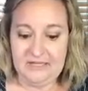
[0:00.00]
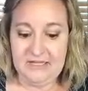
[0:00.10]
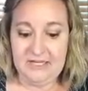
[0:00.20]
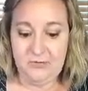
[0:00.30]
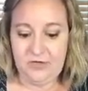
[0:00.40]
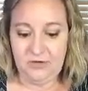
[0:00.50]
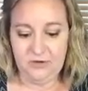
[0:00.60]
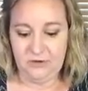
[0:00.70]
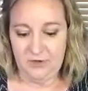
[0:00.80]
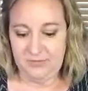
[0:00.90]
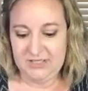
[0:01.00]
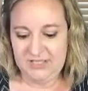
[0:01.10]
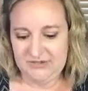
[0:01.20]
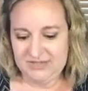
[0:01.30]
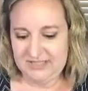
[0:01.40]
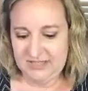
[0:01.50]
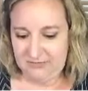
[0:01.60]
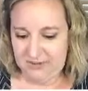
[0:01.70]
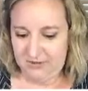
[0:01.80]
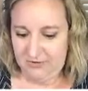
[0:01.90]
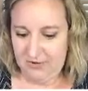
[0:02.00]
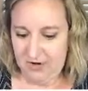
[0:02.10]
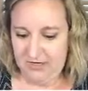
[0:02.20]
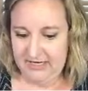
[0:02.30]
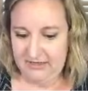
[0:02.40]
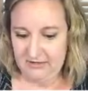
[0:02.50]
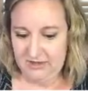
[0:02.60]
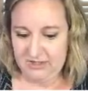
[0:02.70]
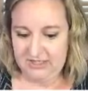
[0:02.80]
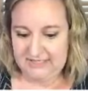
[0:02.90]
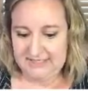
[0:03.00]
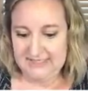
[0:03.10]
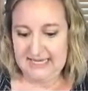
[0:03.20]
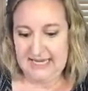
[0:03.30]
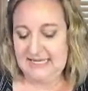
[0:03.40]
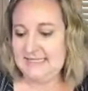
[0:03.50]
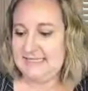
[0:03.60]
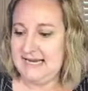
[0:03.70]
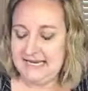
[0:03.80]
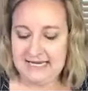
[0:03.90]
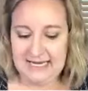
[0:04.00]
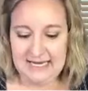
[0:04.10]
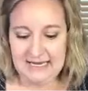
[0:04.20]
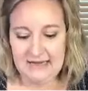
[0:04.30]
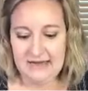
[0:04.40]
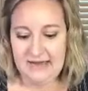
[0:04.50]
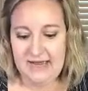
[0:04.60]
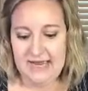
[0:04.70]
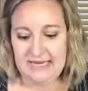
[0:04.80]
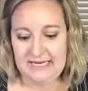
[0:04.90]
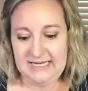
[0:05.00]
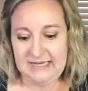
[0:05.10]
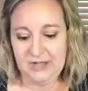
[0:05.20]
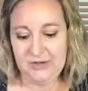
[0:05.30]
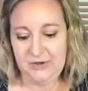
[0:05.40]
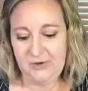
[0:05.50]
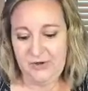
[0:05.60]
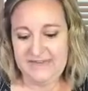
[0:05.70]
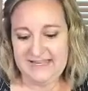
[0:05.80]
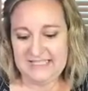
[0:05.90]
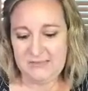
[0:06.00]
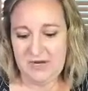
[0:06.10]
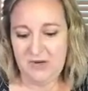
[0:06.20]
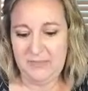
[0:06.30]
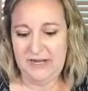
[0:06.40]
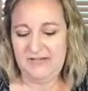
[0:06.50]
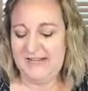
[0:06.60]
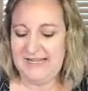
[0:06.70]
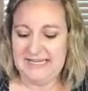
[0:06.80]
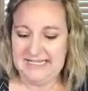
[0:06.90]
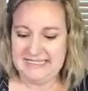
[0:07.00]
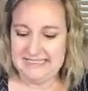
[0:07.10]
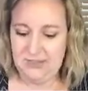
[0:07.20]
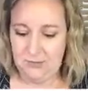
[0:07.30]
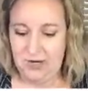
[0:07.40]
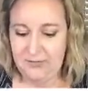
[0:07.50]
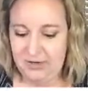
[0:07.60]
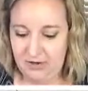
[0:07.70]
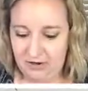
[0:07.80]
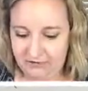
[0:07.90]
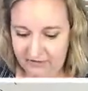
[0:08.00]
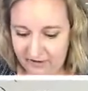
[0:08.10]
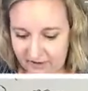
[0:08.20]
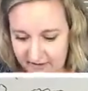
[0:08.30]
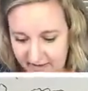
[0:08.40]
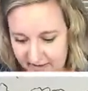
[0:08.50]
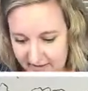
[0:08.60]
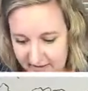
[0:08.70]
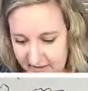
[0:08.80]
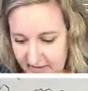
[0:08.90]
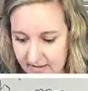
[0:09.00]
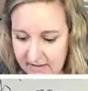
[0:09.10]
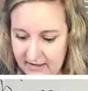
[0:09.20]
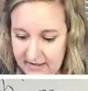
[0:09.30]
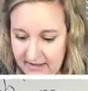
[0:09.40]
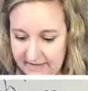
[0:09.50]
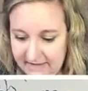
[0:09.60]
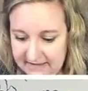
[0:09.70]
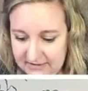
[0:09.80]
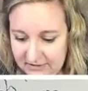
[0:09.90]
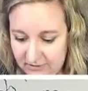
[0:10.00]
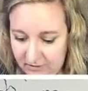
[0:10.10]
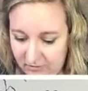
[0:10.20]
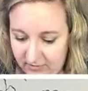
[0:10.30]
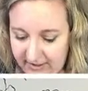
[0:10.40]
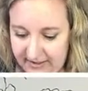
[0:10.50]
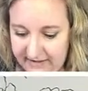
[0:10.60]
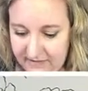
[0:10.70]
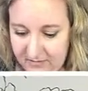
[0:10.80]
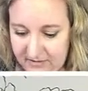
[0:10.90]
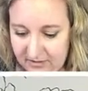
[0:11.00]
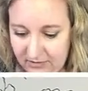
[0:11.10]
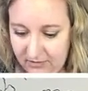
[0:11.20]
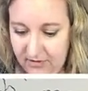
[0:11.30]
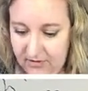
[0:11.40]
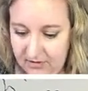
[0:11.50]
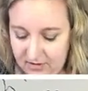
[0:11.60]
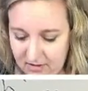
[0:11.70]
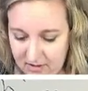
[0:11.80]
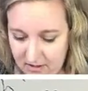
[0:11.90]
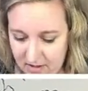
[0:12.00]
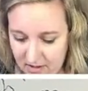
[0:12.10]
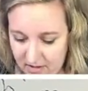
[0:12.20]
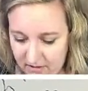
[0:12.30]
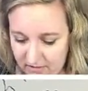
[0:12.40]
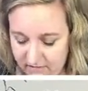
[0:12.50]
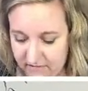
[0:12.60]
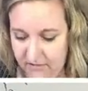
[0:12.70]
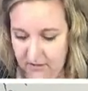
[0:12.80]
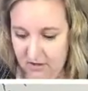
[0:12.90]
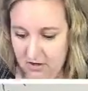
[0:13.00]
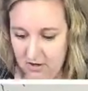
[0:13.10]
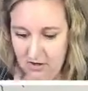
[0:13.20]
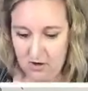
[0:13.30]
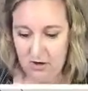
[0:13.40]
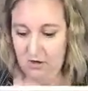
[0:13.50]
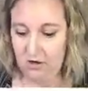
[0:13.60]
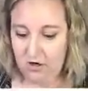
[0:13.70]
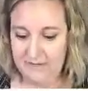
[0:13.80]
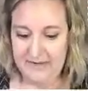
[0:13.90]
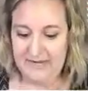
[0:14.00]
liquid glue. I'm gonna use liquid glue on here just in case I get any glue on that spiral bound. I can easily wipe it off. And that's gonna go right in the middle of our card